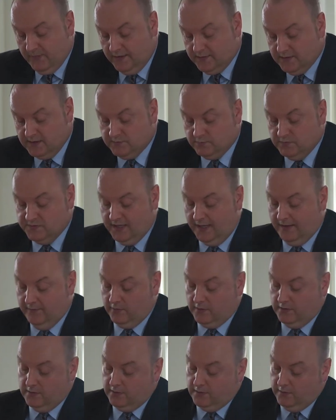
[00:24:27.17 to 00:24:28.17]
This was
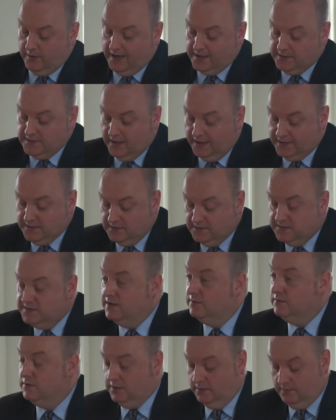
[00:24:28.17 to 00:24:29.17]
evident throughout
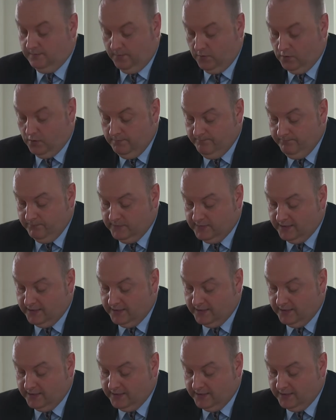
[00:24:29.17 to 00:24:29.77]
1974,